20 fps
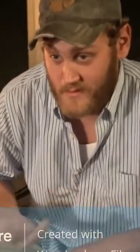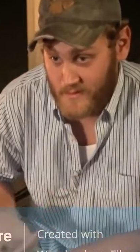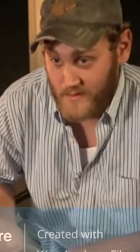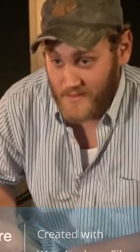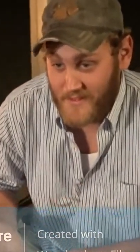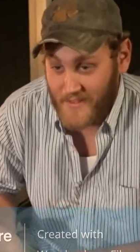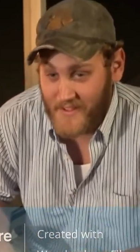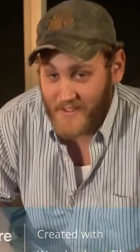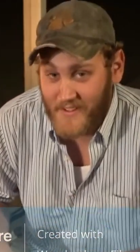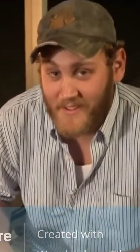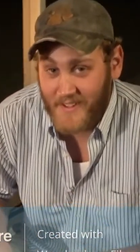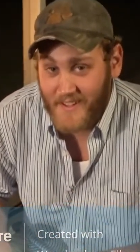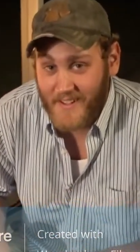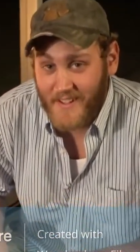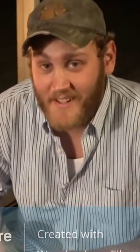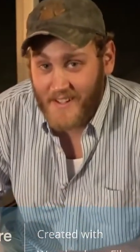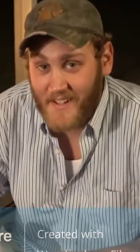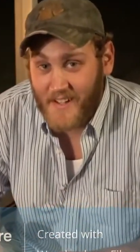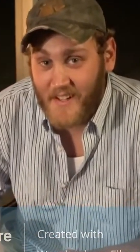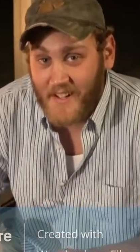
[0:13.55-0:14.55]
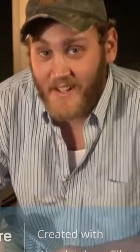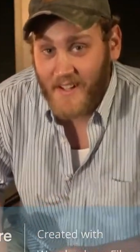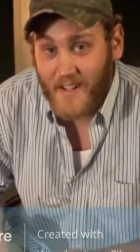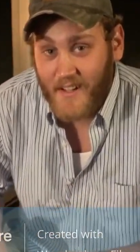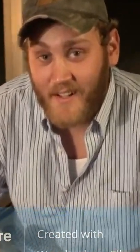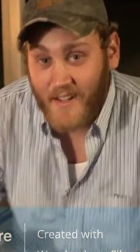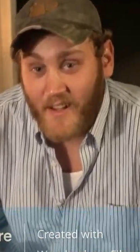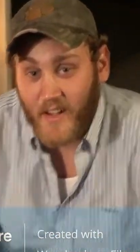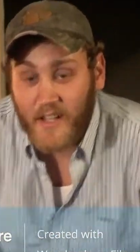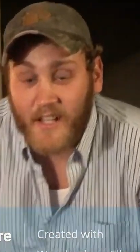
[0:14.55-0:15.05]

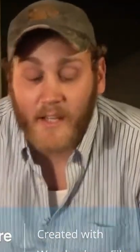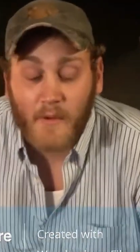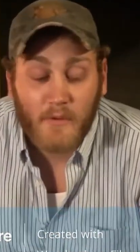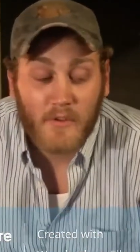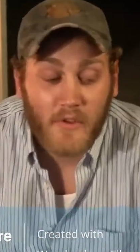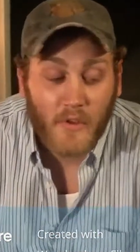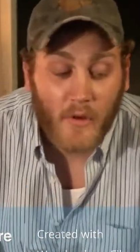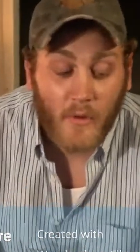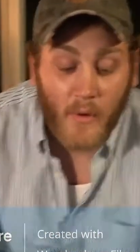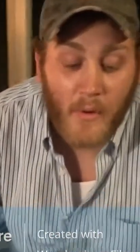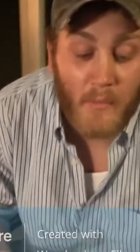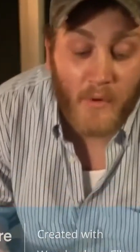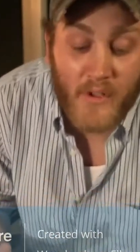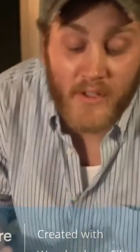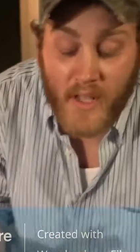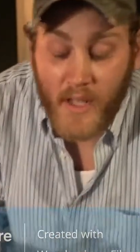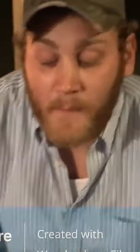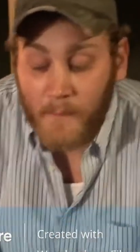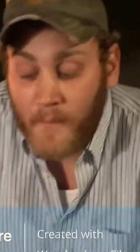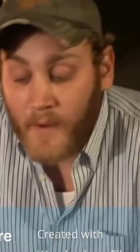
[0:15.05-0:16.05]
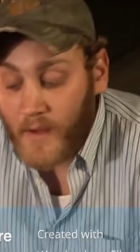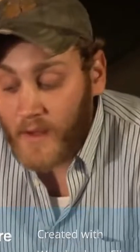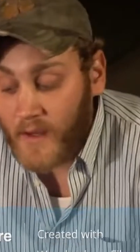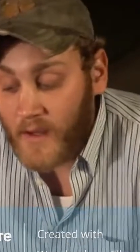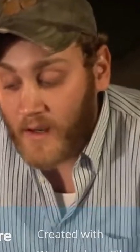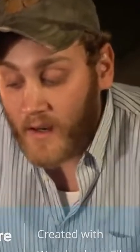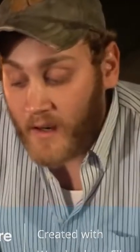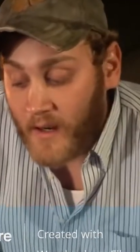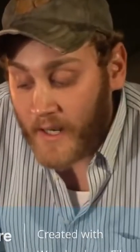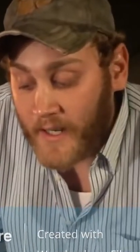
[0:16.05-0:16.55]
what? Okay, we'll do it one more time.
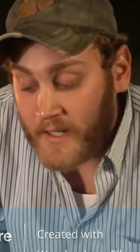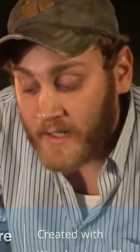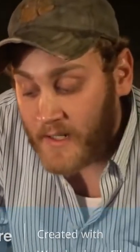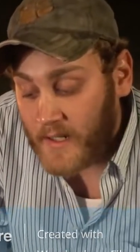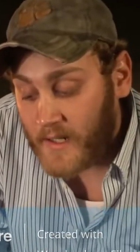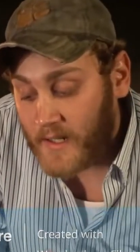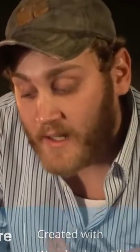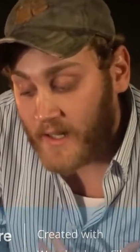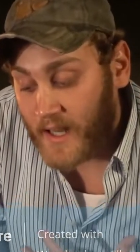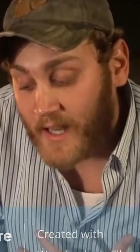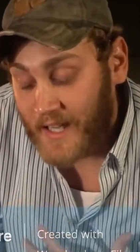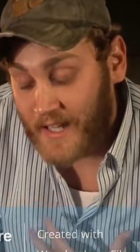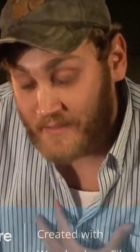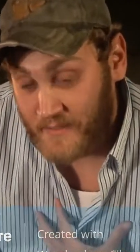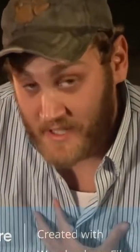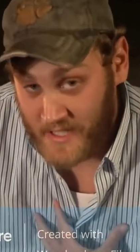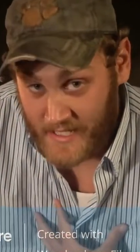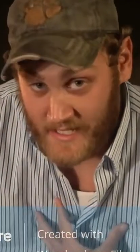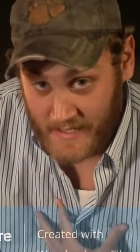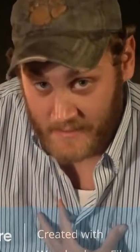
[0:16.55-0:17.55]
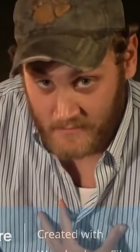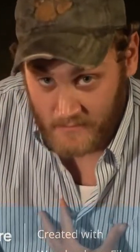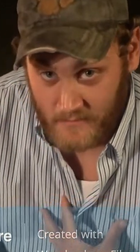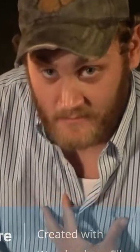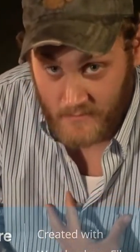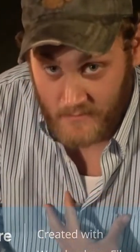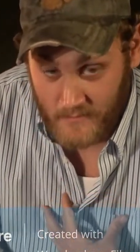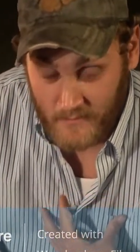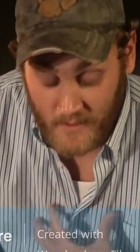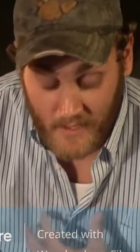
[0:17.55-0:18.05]
Uh, All right. I have the hat.
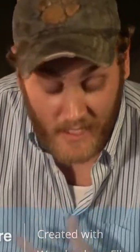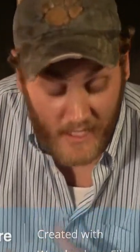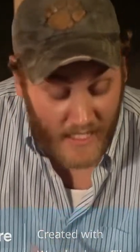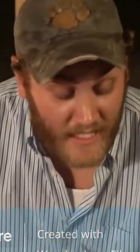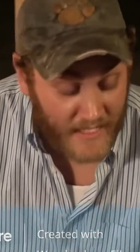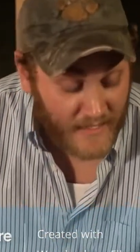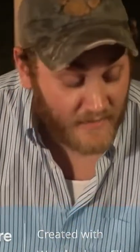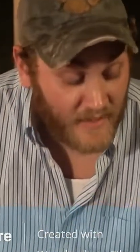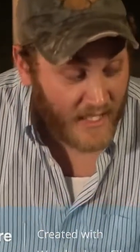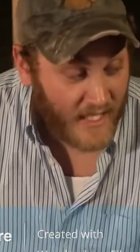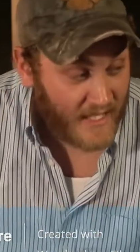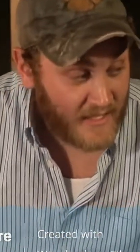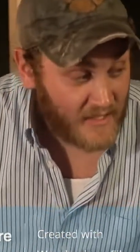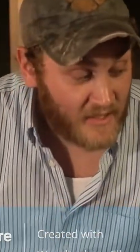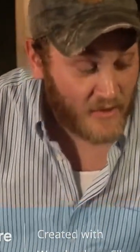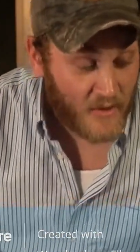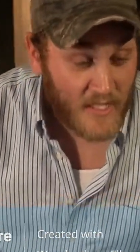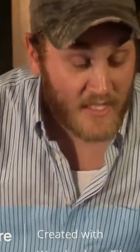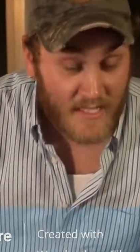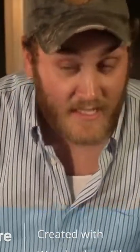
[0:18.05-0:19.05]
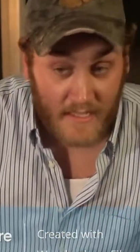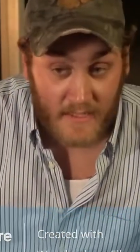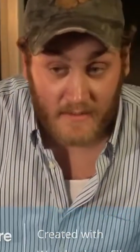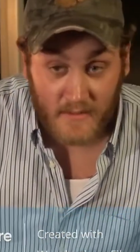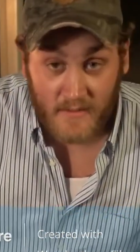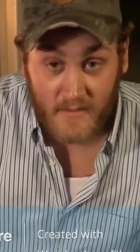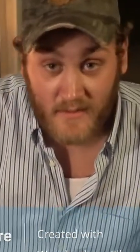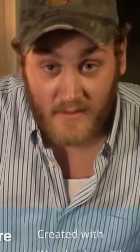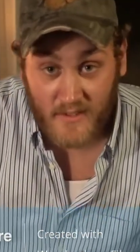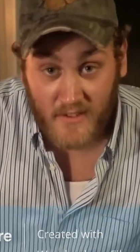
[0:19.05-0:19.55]
I give the hat to Christy.
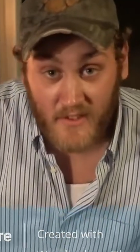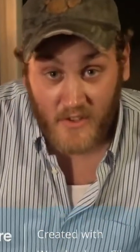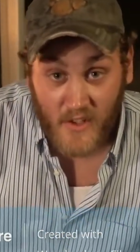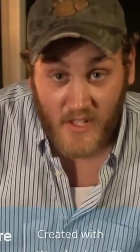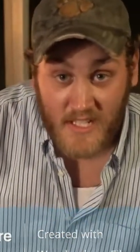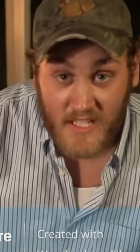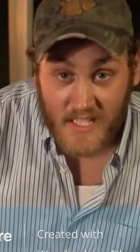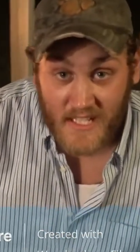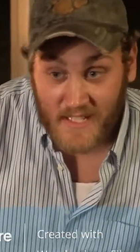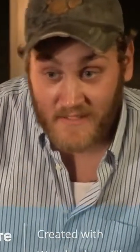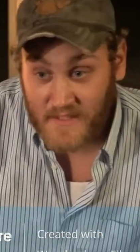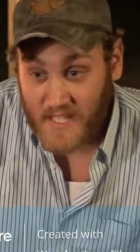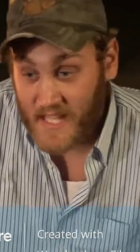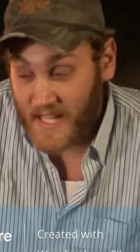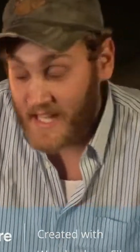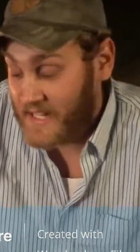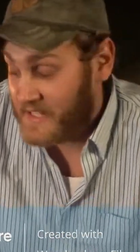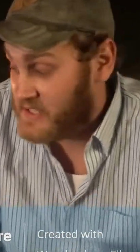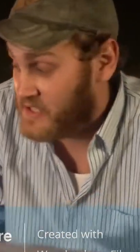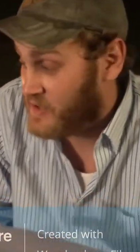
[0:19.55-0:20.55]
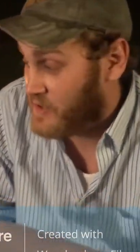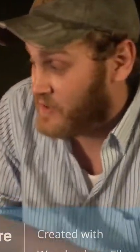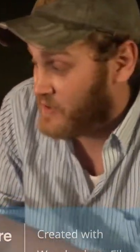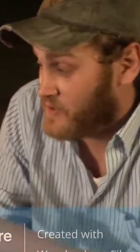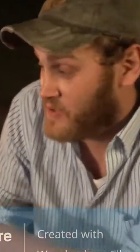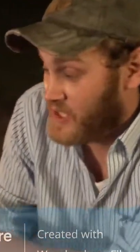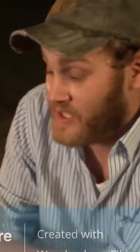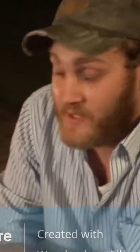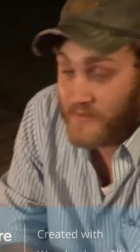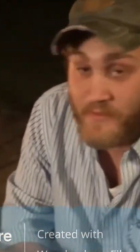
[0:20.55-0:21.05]
Christy gives the hat to
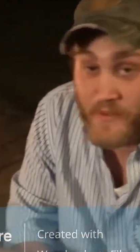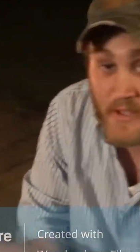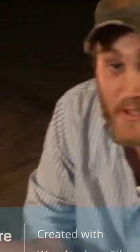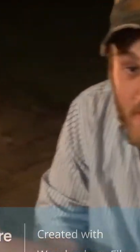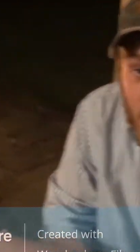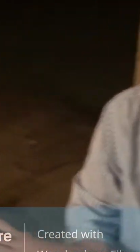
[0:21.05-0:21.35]
Jennifer.